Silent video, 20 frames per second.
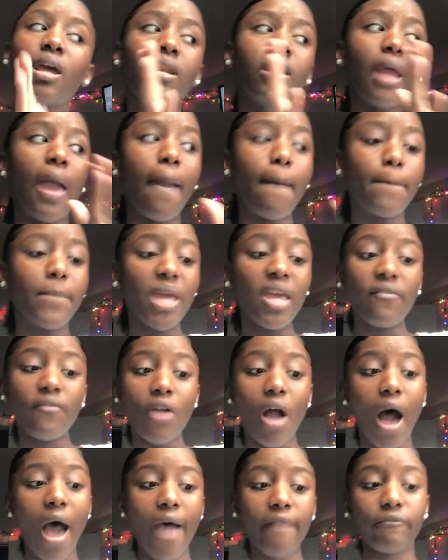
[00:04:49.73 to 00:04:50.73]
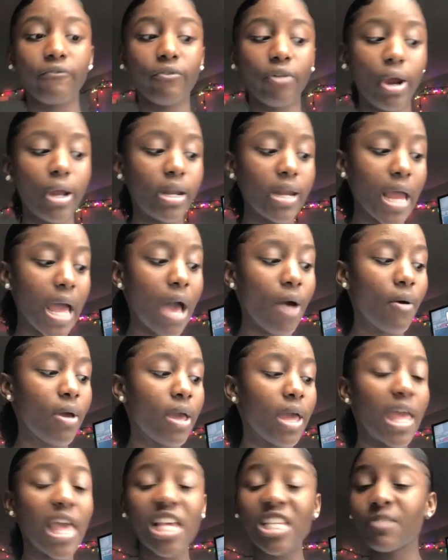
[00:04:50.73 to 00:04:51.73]
That beef y'all having right now,
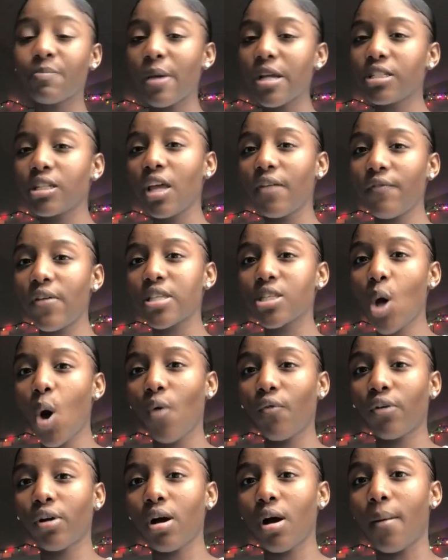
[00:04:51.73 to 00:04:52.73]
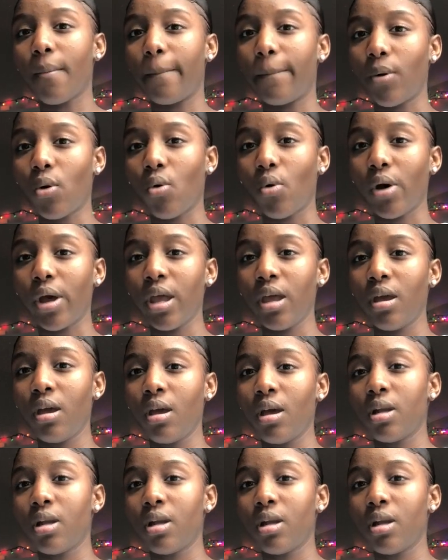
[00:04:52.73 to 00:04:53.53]
especially if it's over a boy.